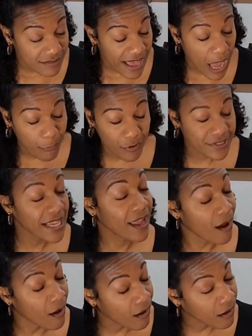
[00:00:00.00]
I won't say
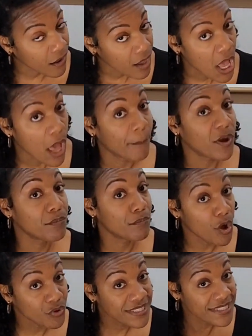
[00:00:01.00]
all, but
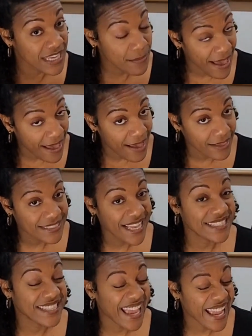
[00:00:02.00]
most tea bags
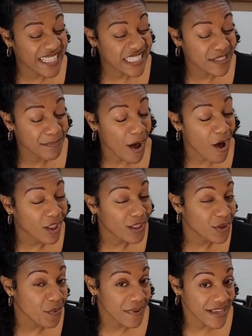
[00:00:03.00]
contain small
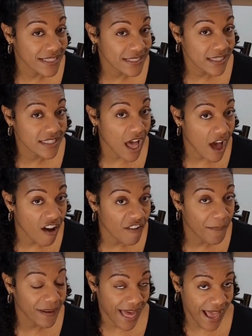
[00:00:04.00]
little pieces of
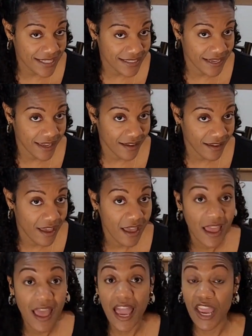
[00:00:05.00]
plastic.
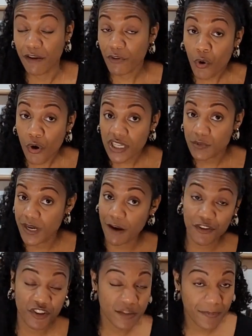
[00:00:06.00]
And of course, whenever
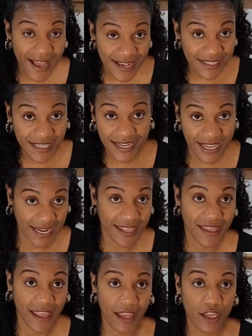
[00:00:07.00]
there's plastic in
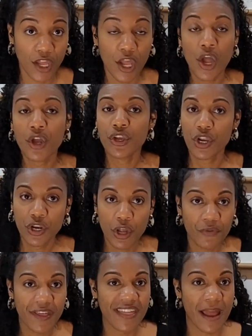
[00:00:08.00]
anything, you know
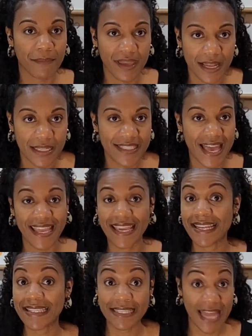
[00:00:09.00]
that means that it
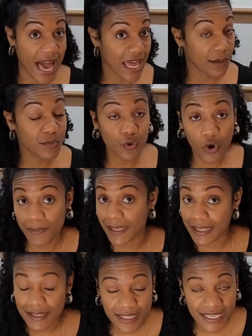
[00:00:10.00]
does not absorb
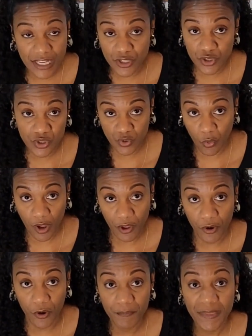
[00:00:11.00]
easily into
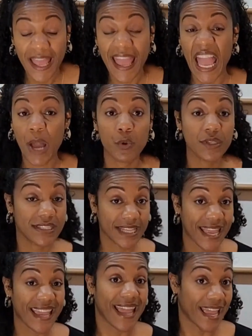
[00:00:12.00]
soil and will stay
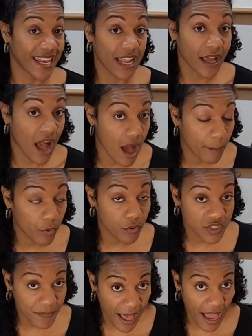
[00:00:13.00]
in a compost
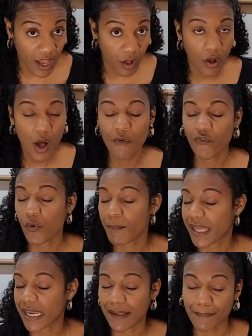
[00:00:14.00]
pile for
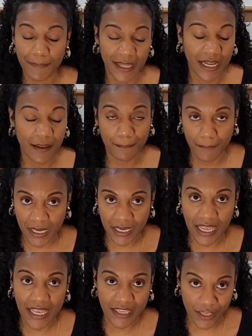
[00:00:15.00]
many, many,
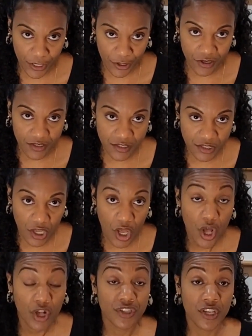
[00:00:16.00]
many years.
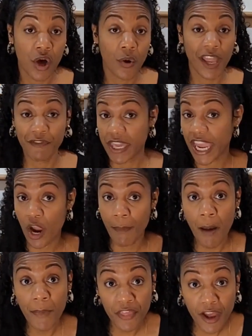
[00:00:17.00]
So if you care about
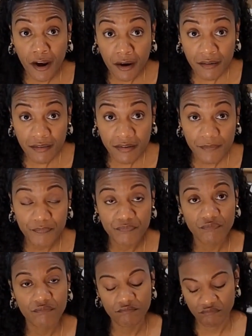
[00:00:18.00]
Mother Earth,
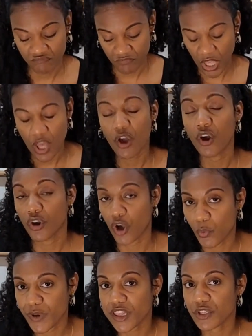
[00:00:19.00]
go
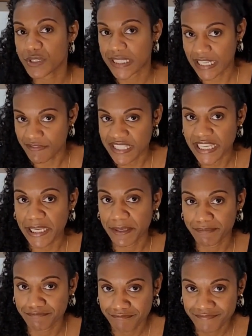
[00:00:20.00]
with loose leaf tea.
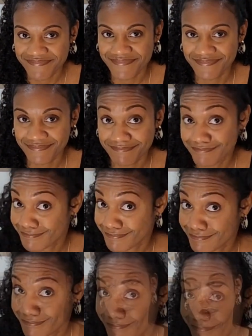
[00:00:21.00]

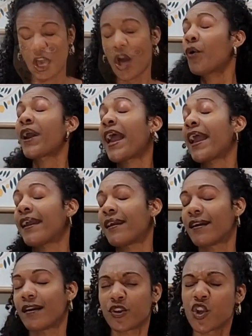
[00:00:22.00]

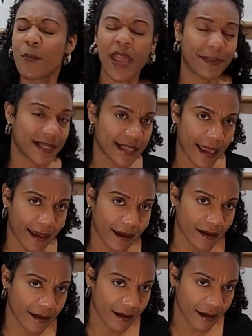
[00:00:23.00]
Okay, you may be
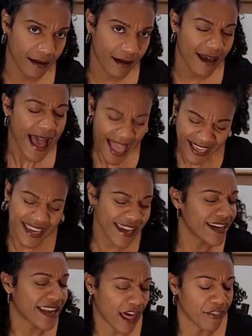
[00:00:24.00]
saying, I get
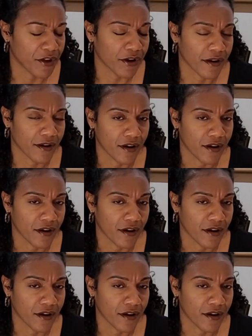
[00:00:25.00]
it, Heather.